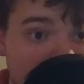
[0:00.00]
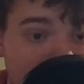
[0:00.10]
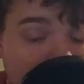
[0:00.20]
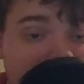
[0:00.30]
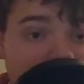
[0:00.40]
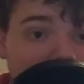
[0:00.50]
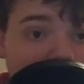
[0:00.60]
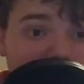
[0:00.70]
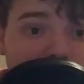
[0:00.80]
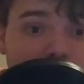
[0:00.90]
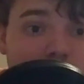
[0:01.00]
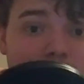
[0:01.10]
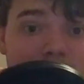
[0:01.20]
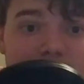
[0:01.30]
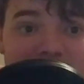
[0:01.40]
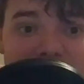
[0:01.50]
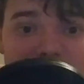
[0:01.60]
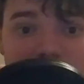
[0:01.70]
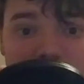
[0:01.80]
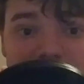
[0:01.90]
while also
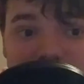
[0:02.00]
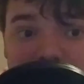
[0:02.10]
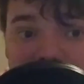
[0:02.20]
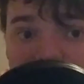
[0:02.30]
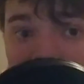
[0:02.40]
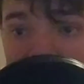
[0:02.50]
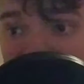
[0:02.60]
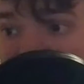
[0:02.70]
creating his own